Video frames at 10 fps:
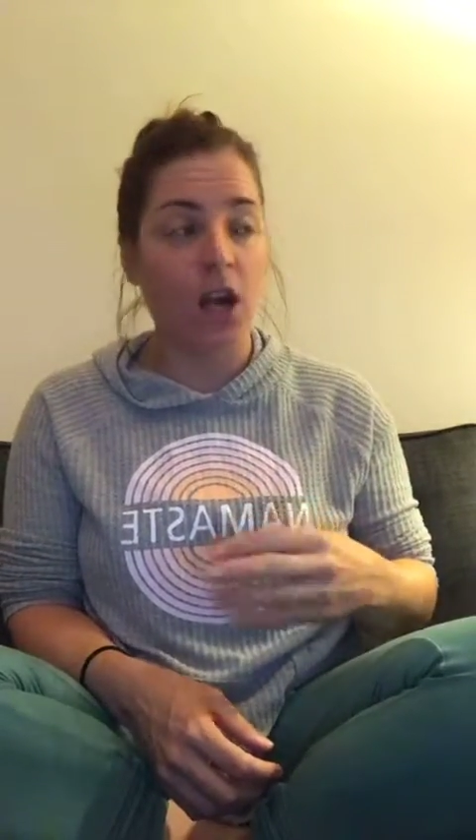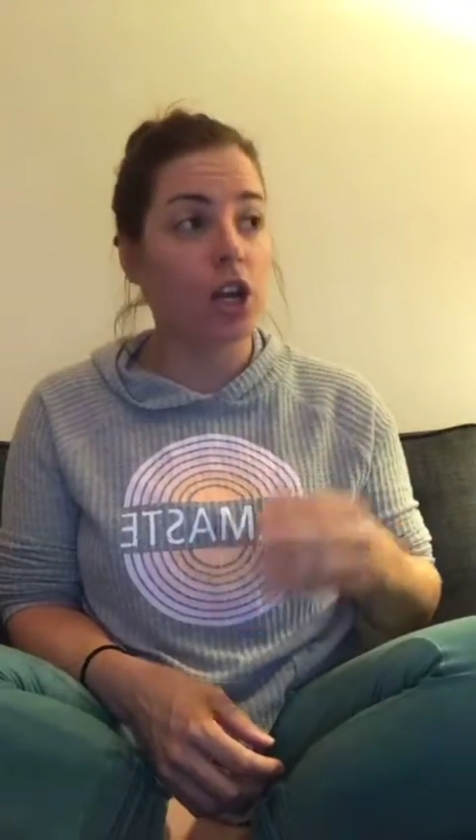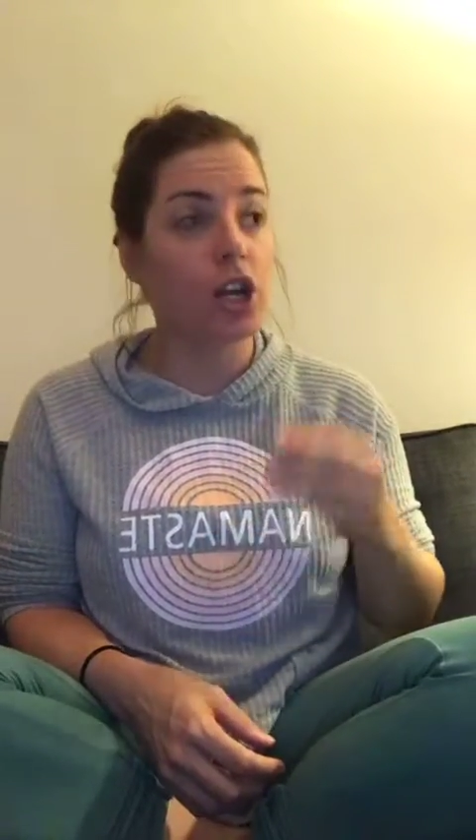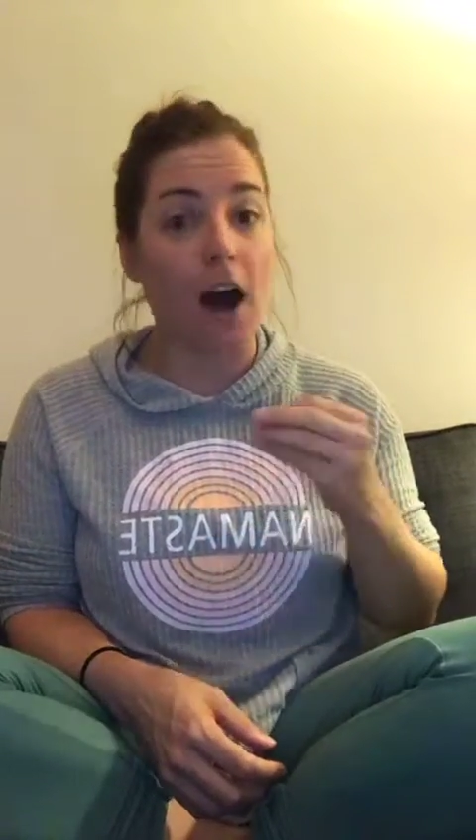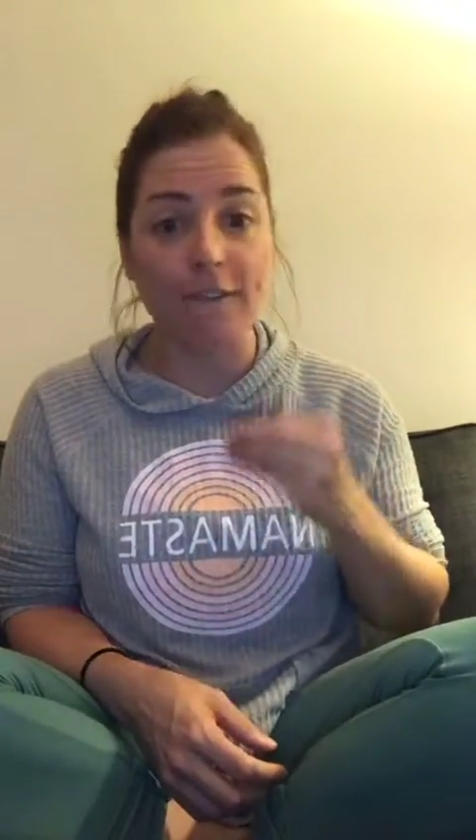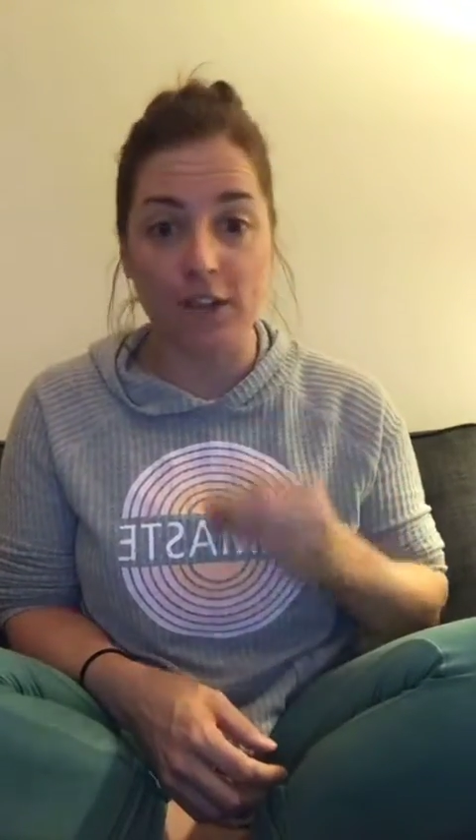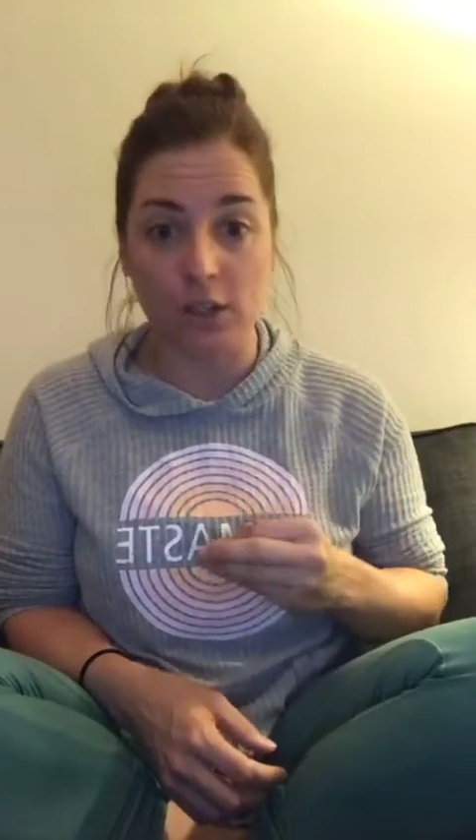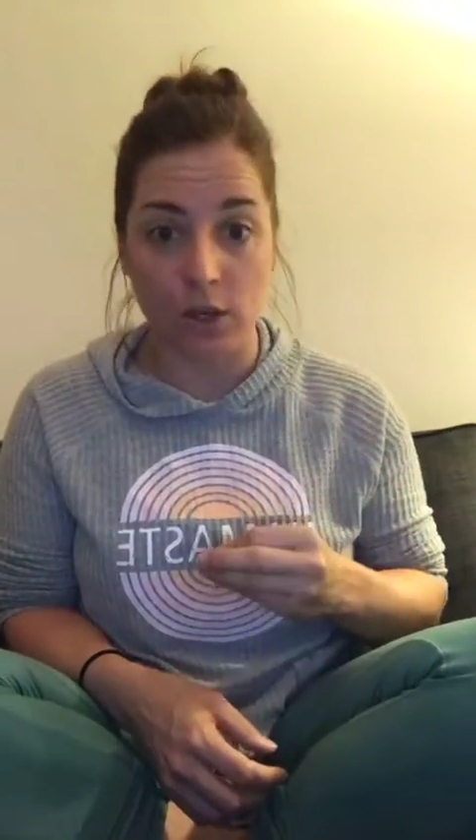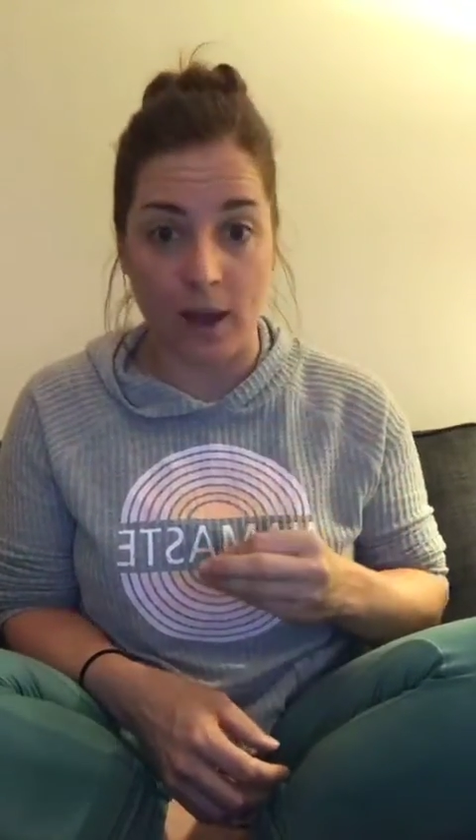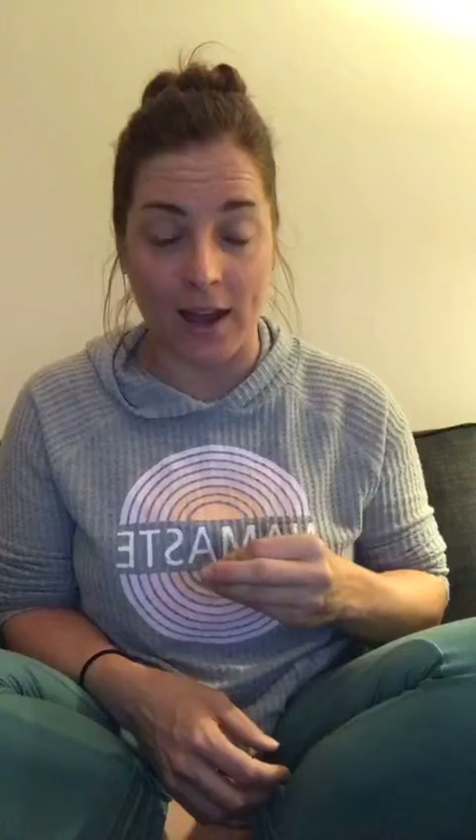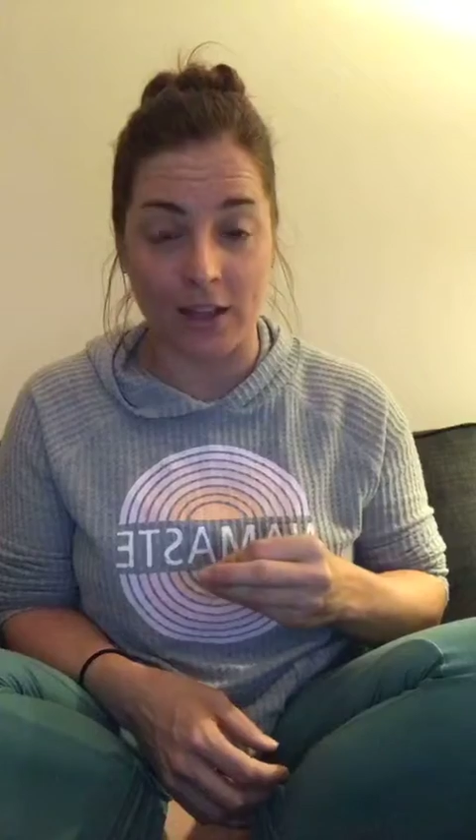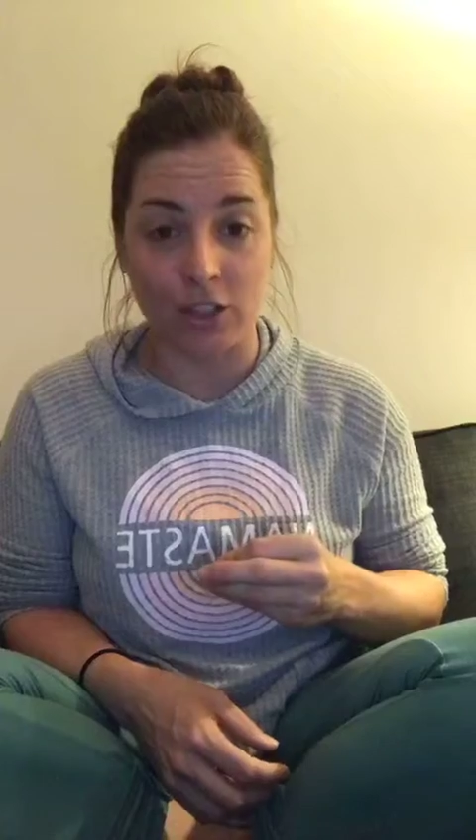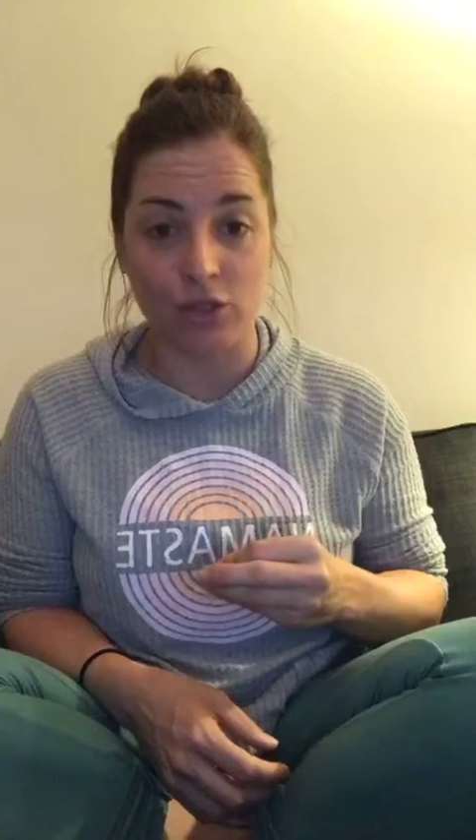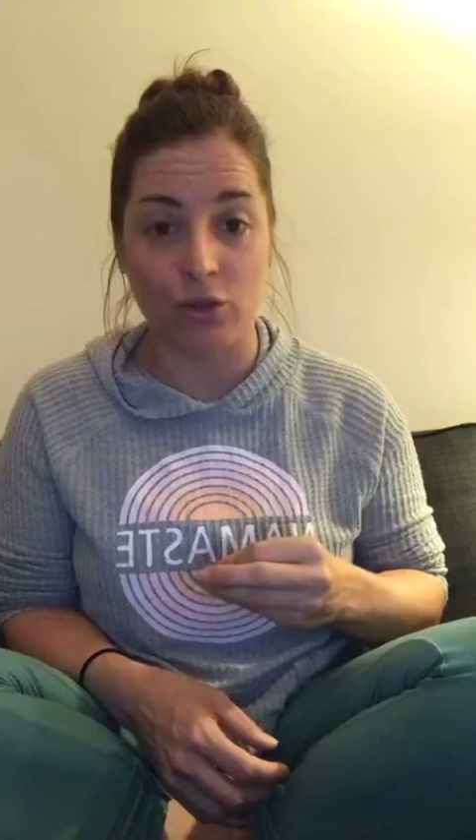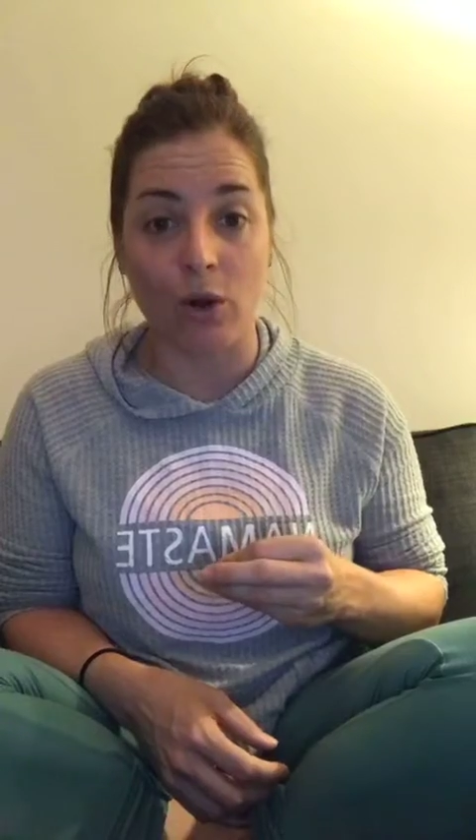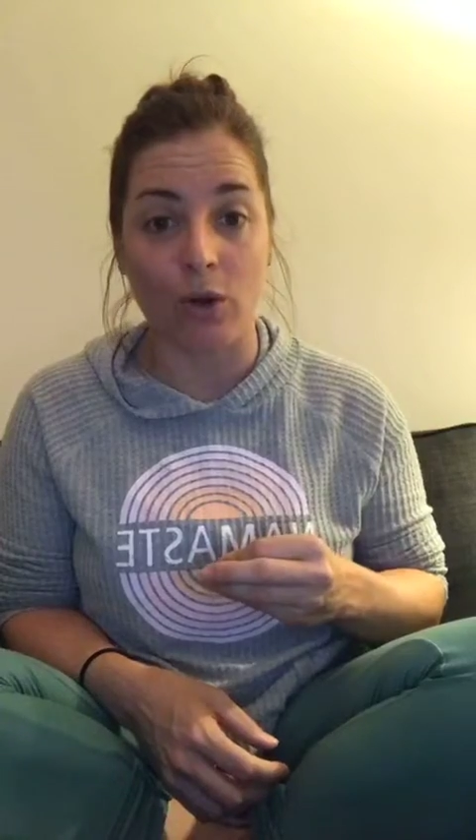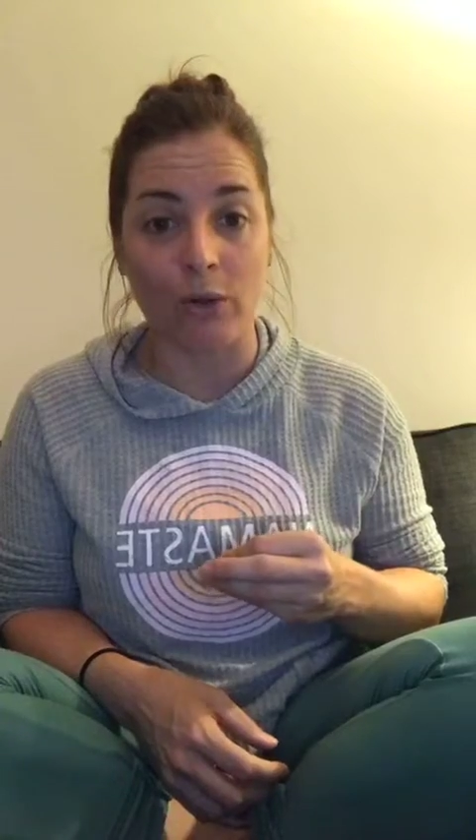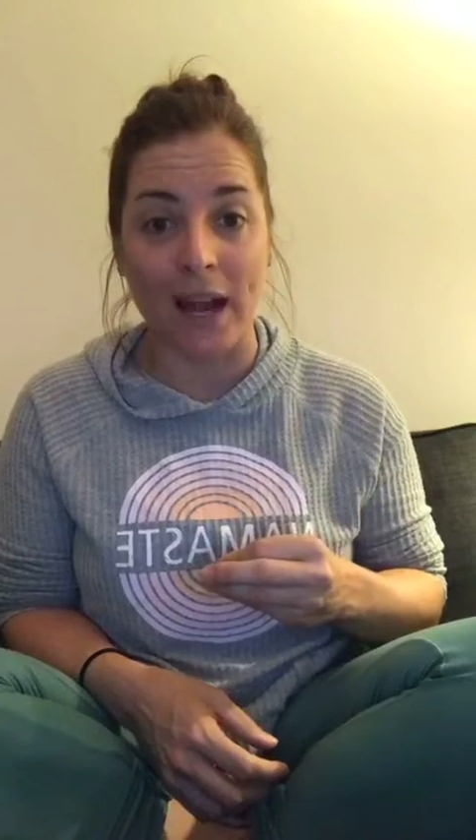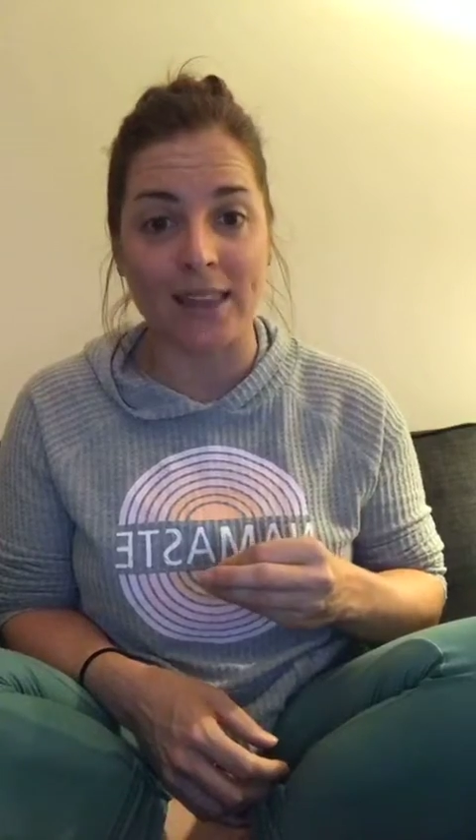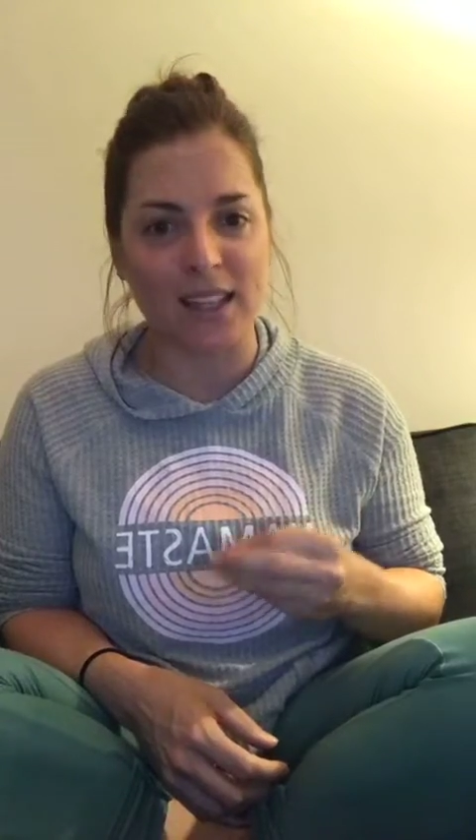not feel so out of control, right?